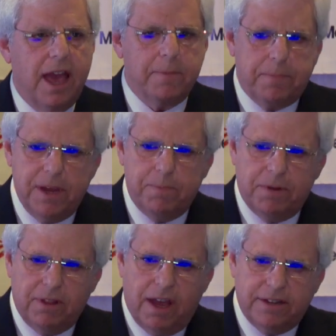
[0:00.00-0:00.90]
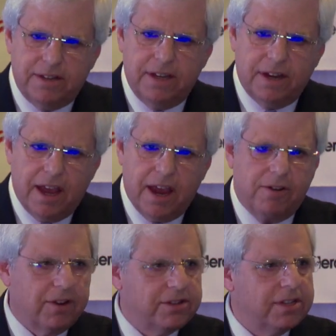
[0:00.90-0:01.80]
And people like Dina
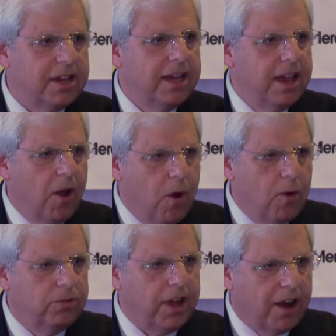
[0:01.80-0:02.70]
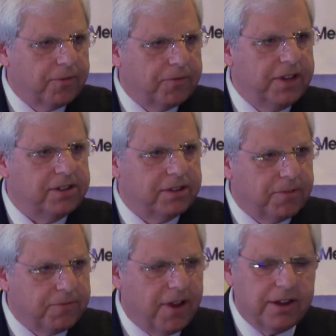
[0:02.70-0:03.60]
Harris hold our feet to the
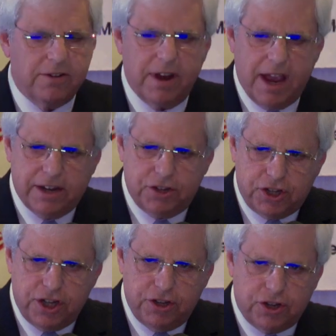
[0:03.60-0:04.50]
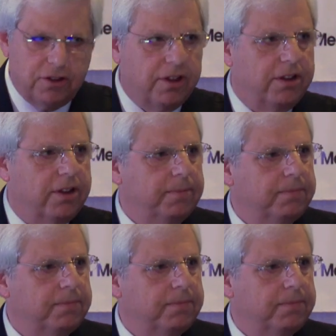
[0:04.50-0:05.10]
fire, and she should.